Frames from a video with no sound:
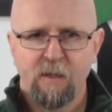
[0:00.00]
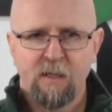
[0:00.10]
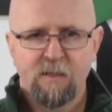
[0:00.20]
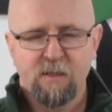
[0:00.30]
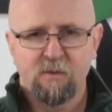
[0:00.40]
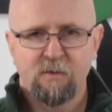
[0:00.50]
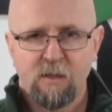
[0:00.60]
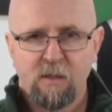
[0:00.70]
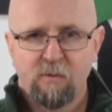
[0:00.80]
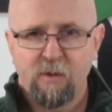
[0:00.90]
So
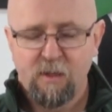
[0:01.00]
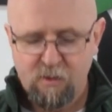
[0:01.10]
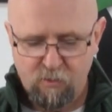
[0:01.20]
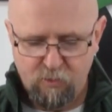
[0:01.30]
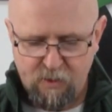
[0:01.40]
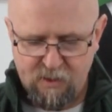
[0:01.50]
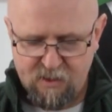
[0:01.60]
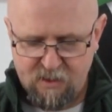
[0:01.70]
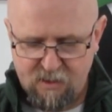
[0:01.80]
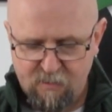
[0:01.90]
what I do
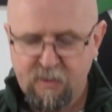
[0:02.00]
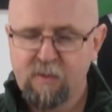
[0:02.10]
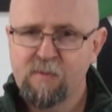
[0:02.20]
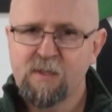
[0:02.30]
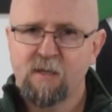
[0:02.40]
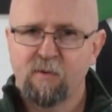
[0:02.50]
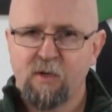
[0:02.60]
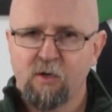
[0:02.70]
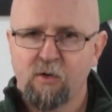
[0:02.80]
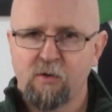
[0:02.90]
is sometimes I will
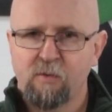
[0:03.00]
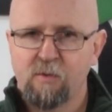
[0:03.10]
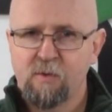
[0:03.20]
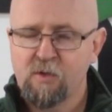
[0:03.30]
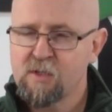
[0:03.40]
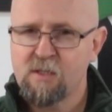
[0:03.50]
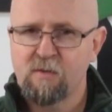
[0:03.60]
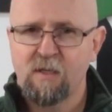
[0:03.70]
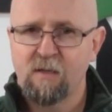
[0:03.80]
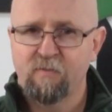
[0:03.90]
turn,
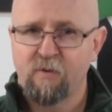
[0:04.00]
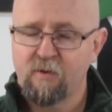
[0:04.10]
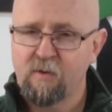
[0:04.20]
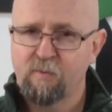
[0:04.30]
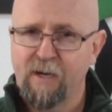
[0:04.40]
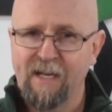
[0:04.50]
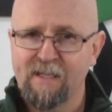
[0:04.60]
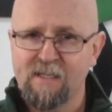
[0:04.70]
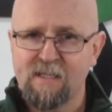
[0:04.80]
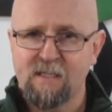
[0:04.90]
just for
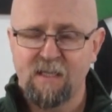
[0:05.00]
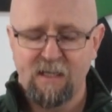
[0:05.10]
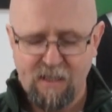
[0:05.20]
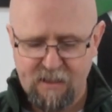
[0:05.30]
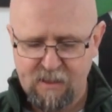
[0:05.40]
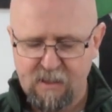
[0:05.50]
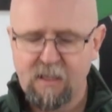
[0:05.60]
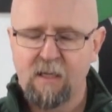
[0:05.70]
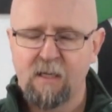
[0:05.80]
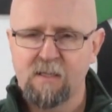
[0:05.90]

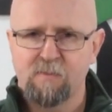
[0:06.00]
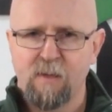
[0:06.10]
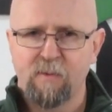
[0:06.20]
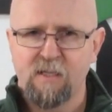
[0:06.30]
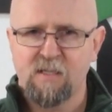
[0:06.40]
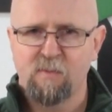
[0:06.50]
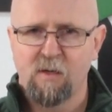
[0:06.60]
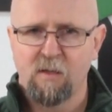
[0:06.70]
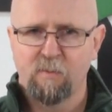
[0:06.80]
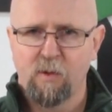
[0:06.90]
practice, is maybe a
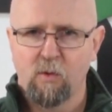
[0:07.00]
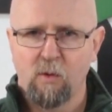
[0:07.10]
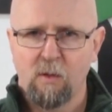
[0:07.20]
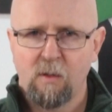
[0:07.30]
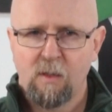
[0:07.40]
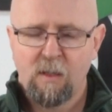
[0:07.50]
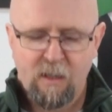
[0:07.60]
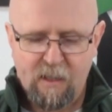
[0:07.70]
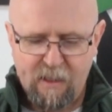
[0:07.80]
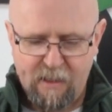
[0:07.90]
small bowl.
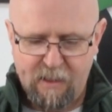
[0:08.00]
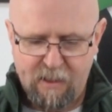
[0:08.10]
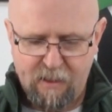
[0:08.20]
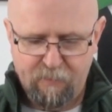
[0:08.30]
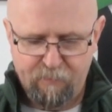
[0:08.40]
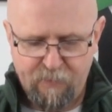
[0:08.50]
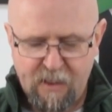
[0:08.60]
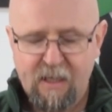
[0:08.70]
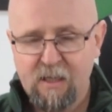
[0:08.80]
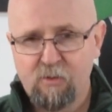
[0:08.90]

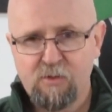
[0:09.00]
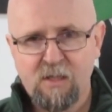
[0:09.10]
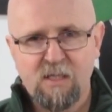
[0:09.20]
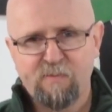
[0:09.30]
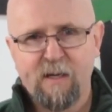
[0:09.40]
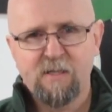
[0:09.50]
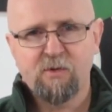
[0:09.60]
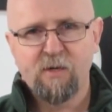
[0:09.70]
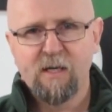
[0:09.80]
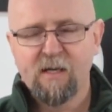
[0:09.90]
And using the
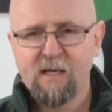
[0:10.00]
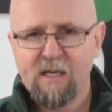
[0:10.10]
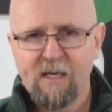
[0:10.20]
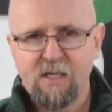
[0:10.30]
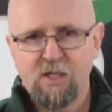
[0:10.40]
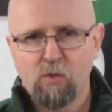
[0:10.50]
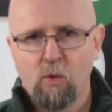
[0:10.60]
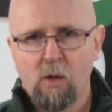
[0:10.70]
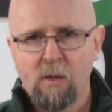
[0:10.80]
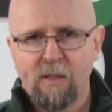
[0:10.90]
Spexor then I can gauge the
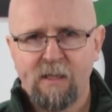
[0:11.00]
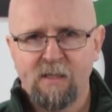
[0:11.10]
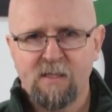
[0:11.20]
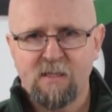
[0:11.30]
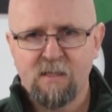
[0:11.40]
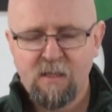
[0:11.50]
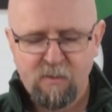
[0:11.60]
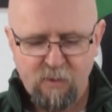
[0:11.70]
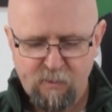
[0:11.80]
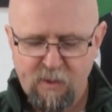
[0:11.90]
wall
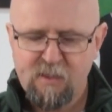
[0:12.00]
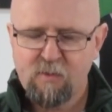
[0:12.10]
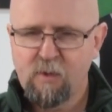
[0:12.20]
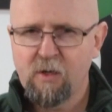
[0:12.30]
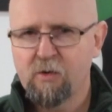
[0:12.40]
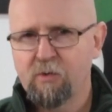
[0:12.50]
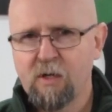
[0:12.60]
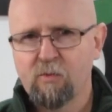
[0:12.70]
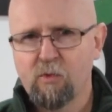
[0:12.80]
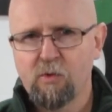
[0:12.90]
thickness, but I'm also monitoring
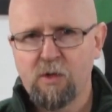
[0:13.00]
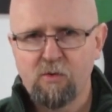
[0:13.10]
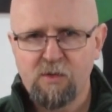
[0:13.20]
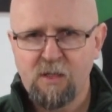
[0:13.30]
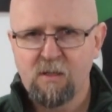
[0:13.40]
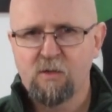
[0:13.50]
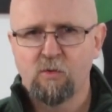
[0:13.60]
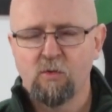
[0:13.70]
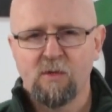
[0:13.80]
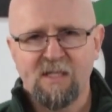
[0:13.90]
the wood using the
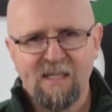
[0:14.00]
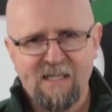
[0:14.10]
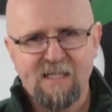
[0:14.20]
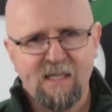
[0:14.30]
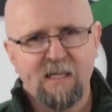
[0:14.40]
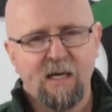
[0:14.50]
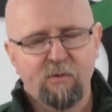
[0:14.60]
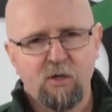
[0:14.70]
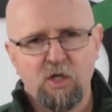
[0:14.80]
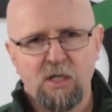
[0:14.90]
tools and listening to
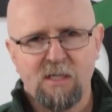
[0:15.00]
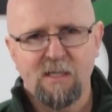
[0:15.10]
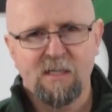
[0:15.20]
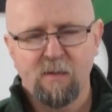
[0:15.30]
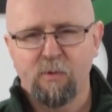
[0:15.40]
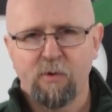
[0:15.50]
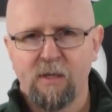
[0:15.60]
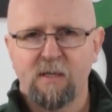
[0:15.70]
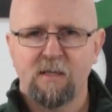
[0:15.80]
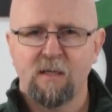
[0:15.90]
how the chisels
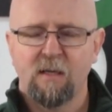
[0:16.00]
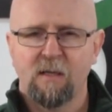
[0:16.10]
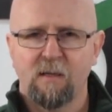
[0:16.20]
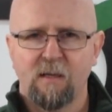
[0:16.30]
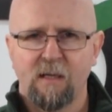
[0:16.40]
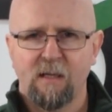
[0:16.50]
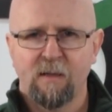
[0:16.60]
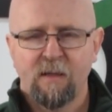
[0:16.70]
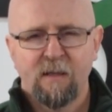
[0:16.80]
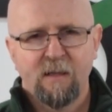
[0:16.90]
operate, and
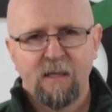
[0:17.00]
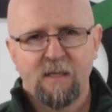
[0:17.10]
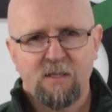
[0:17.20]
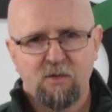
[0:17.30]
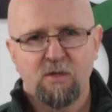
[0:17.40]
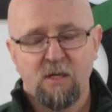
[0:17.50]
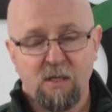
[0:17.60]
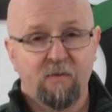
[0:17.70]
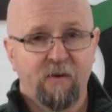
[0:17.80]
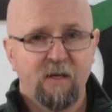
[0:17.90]
it's just,
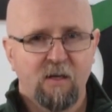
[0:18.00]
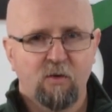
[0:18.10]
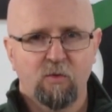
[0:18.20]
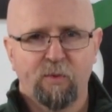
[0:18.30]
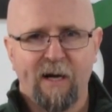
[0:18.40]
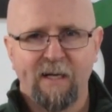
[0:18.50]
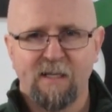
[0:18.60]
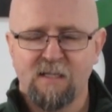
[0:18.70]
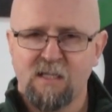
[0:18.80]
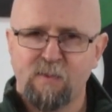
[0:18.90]
I find it good
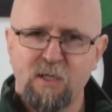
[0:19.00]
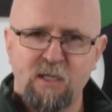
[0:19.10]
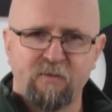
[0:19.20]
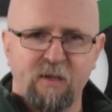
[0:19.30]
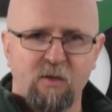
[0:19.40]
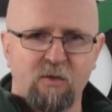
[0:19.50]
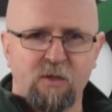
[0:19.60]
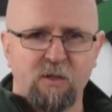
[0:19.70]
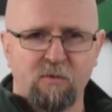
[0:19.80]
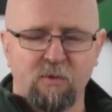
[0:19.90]
practice, especially if I'm going
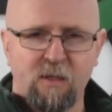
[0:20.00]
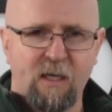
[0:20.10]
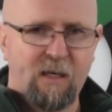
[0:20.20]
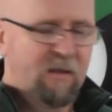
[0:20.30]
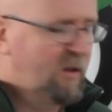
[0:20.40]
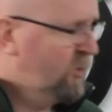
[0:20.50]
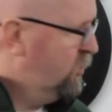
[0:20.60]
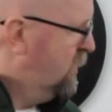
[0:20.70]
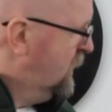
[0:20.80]
to intend to do